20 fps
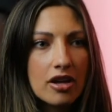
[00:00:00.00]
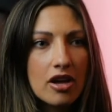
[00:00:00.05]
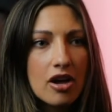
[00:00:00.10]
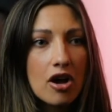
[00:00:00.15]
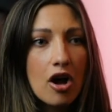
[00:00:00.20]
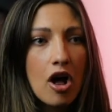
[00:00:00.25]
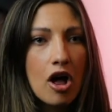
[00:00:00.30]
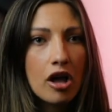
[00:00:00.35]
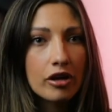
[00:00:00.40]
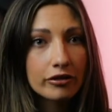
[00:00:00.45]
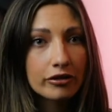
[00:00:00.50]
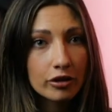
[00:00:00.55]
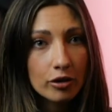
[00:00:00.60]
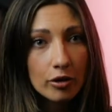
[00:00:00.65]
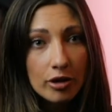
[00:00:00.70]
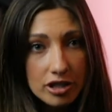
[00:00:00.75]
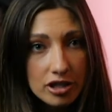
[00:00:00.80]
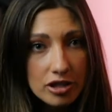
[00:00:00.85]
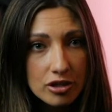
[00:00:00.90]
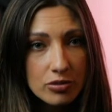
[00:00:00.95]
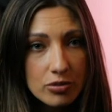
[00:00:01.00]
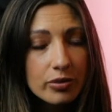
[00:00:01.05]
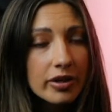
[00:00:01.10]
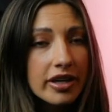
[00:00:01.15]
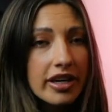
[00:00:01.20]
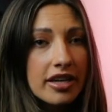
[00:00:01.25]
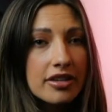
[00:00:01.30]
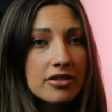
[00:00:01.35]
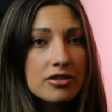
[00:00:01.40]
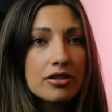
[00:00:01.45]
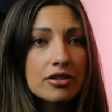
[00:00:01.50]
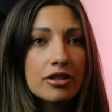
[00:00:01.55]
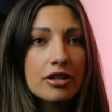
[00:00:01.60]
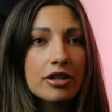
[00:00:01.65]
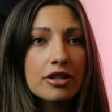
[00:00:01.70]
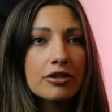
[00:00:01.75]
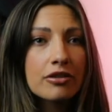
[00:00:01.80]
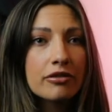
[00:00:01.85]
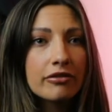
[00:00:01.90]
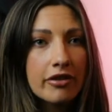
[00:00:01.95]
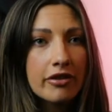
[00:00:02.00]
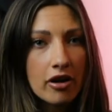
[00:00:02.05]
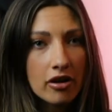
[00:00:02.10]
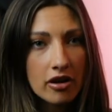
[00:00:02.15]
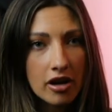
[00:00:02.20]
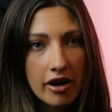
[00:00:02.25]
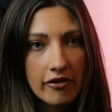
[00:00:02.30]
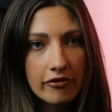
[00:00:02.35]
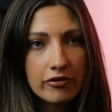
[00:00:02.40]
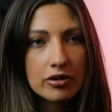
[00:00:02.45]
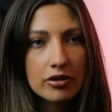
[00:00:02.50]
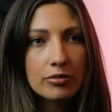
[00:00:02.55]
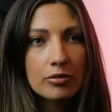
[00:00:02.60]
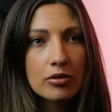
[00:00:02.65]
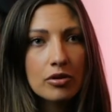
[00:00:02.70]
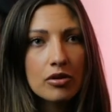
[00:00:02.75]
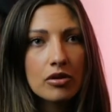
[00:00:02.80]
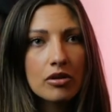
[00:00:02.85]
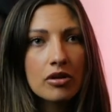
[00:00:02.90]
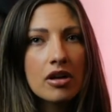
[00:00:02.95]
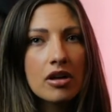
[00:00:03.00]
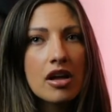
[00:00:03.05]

all your questions were answered, you felt comfortable.